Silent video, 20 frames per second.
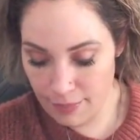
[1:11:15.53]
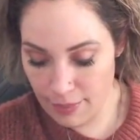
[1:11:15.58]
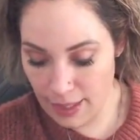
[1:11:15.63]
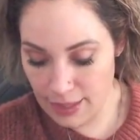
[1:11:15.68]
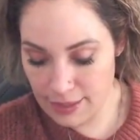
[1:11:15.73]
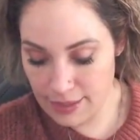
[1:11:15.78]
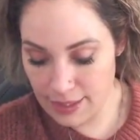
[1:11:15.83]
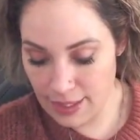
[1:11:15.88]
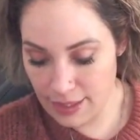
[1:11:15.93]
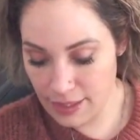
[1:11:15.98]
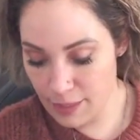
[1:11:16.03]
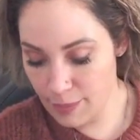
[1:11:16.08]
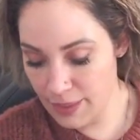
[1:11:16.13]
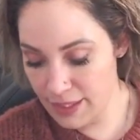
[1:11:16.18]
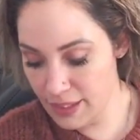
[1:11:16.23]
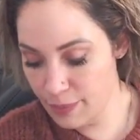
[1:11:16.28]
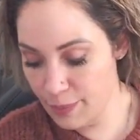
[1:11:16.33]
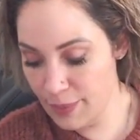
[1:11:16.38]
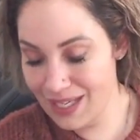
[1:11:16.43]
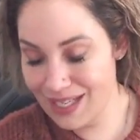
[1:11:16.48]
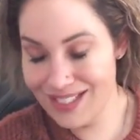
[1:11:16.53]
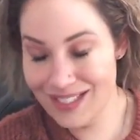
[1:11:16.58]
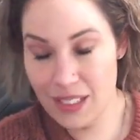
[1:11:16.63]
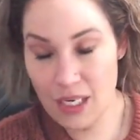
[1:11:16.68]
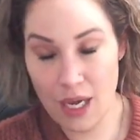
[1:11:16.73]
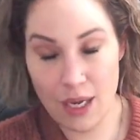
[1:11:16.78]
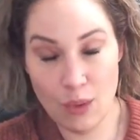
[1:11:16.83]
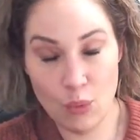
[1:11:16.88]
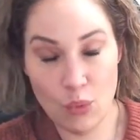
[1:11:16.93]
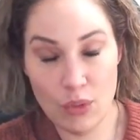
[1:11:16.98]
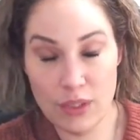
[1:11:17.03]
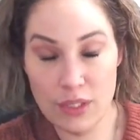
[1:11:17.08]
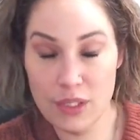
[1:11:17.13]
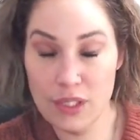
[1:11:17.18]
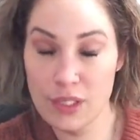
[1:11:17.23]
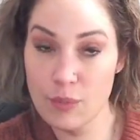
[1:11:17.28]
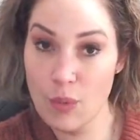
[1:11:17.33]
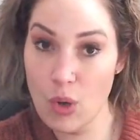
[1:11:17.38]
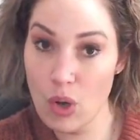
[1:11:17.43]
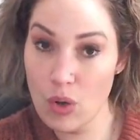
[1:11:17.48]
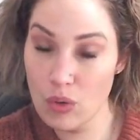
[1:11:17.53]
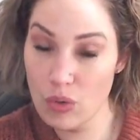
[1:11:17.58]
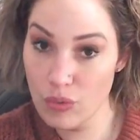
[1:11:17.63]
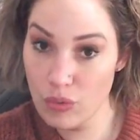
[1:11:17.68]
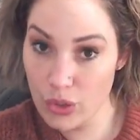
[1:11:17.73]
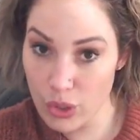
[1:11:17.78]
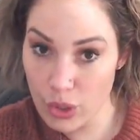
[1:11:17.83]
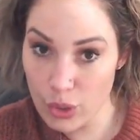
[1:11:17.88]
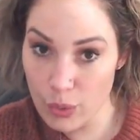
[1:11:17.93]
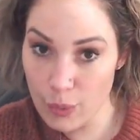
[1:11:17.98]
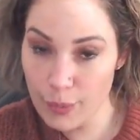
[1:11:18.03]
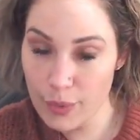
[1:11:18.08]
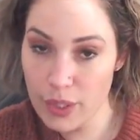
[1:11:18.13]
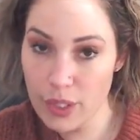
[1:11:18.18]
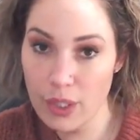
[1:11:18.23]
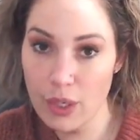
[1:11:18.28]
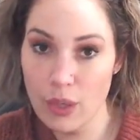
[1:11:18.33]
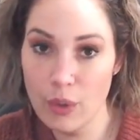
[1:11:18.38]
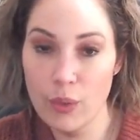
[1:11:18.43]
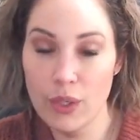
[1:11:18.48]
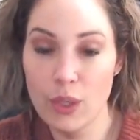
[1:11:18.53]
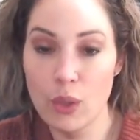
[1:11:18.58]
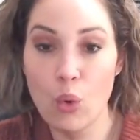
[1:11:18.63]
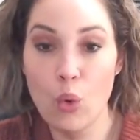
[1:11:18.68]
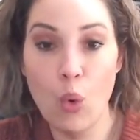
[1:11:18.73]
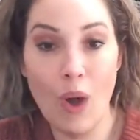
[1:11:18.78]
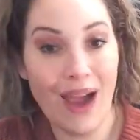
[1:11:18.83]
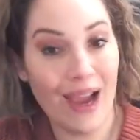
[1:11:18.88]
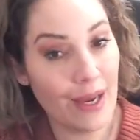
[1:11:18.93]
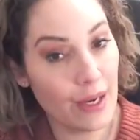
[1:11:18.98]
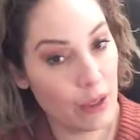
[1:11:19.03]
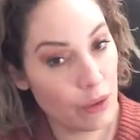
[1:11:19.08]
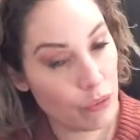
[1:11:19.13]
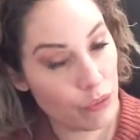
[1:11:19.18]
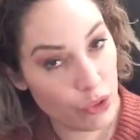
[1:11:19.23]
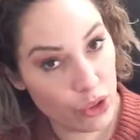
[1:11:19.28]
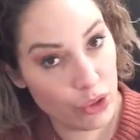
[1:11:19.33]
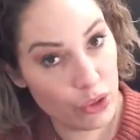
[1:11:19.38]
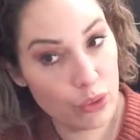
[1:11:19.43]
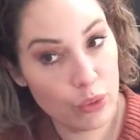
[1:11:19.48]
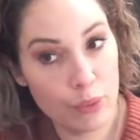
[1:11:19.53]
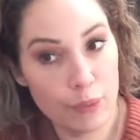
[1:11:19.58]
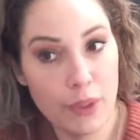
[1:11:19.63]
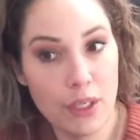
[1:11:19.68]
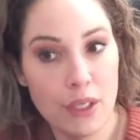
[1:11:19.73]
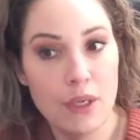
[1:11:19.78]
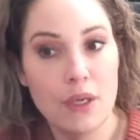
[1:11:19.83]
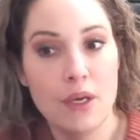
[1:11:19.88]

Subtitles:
assessments being done with a small group, in a quiet room.